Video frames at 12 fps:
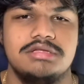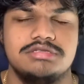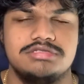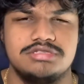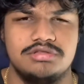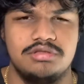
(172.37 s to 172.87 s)

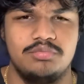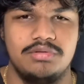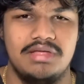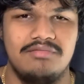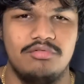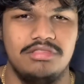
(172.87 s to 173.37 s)
so then we
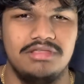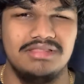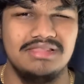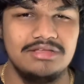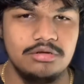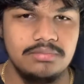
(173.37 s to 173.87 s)
have only a
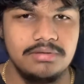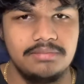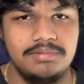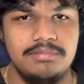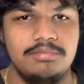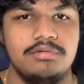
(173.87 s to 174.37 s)
little bit of
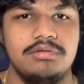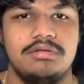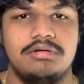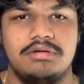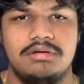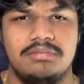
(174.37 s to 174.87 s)
people.
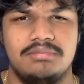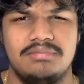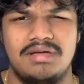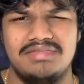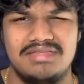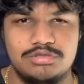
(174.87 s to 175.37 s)
I
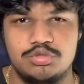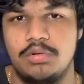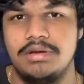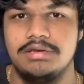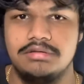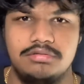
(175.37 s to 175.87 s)
think
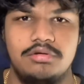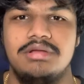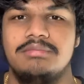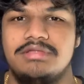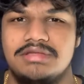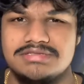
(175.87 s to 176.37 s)
20 to 30
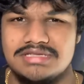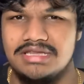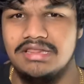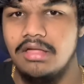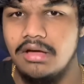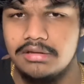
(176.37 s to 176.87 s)
million is like a
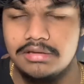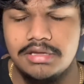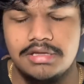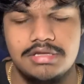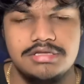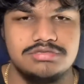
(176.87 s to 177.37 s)
lot.
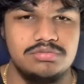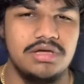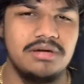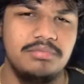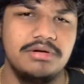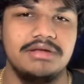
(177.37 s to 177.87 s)
So we got
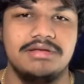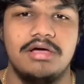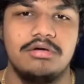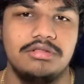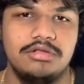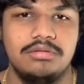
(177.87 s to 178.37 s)
to bring it
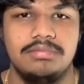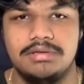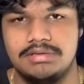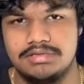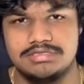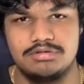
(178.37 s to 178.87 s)
down a little
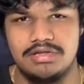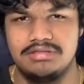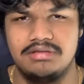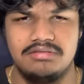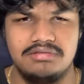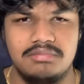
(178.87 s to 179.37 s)
bit. So I
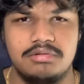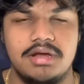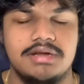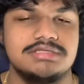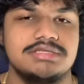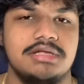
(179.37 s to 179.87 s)
think on the
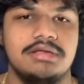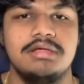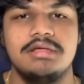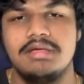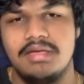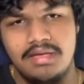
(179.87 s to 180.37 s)
Democratic side.
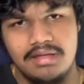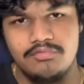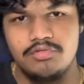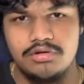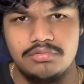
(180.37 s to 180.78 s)
And if you had a